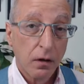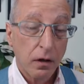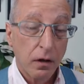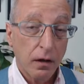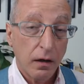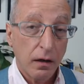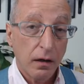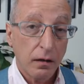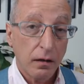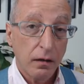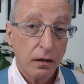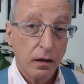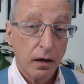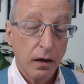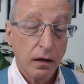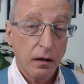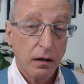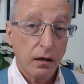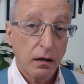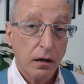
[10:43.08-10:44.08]

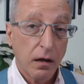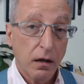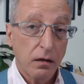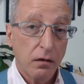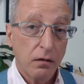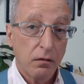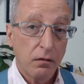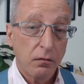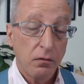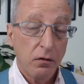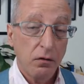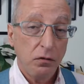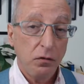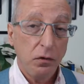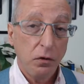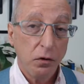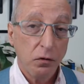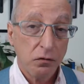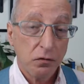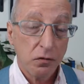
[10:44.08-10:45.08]
And
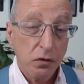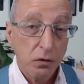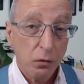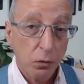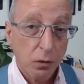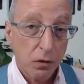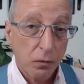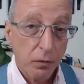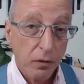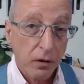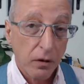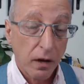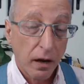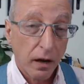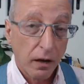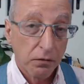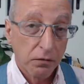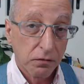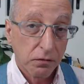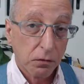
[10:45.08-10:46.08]
usually you want to be an
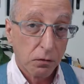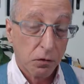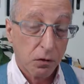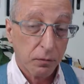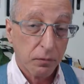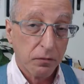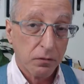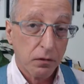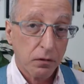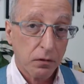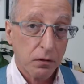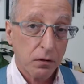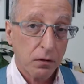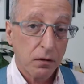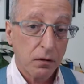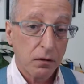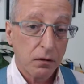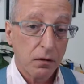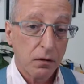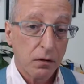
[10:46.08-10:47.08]
S Corp.
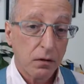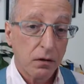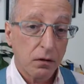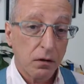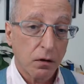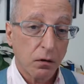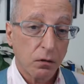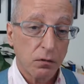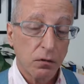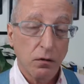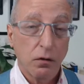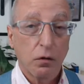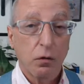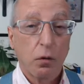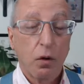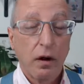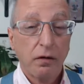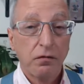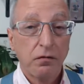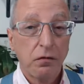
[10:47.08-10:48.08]
So the
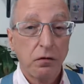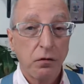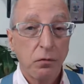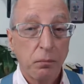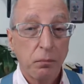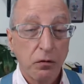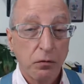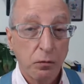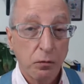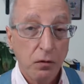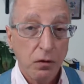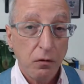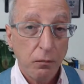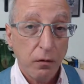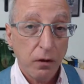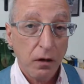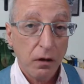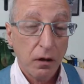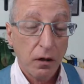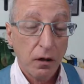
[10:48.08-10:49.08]
question between
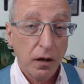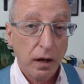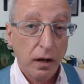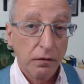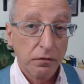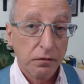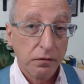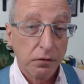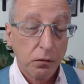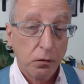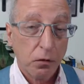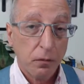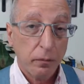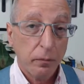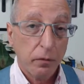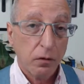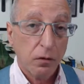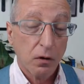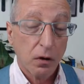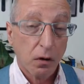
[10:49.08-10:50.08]
being an S
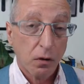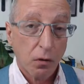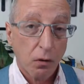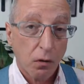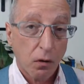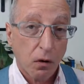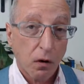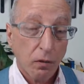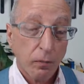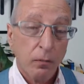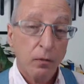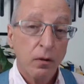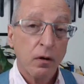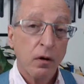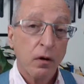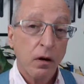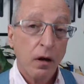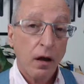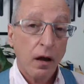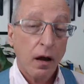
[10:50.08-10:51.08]
Corp or a Corp
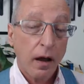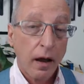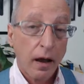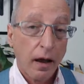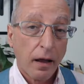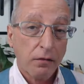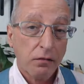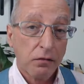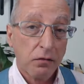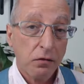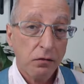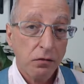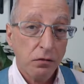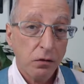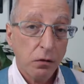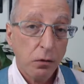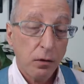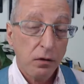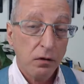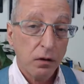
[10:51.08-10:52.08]
has to
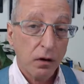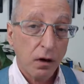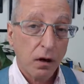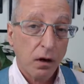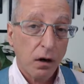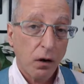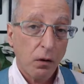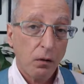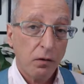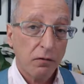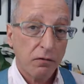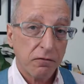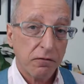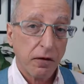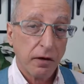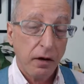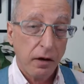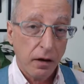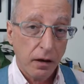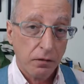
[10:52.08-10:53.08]
do with your current
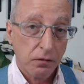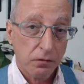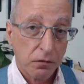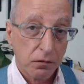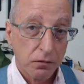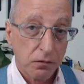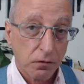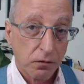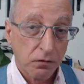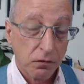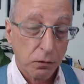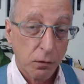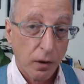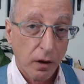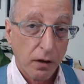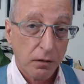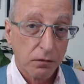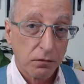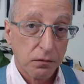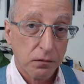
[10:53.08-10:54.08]
financial
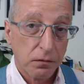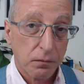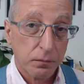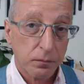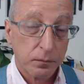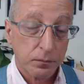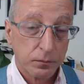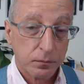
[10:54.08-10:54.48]
situation.